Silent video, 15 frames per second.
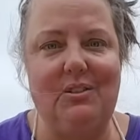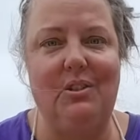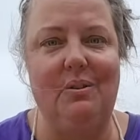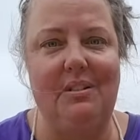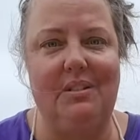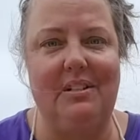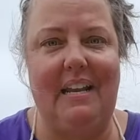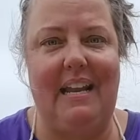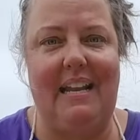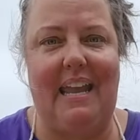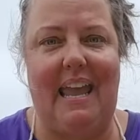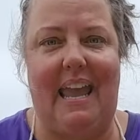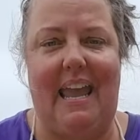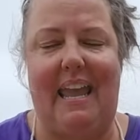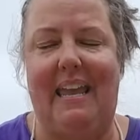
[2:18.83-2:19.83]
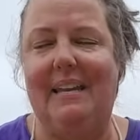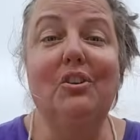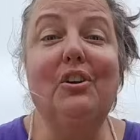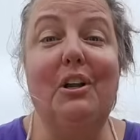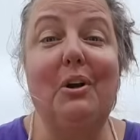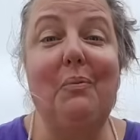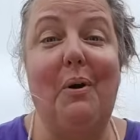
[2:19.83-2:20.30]
288, you're
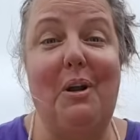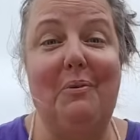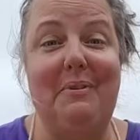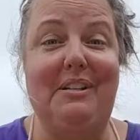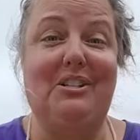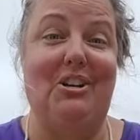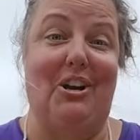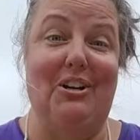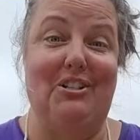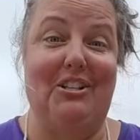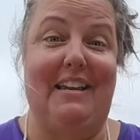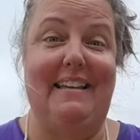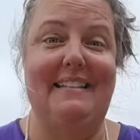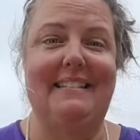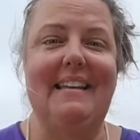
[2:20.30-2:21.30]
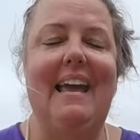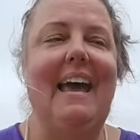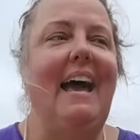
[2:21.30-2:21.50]
going to want to recharge it.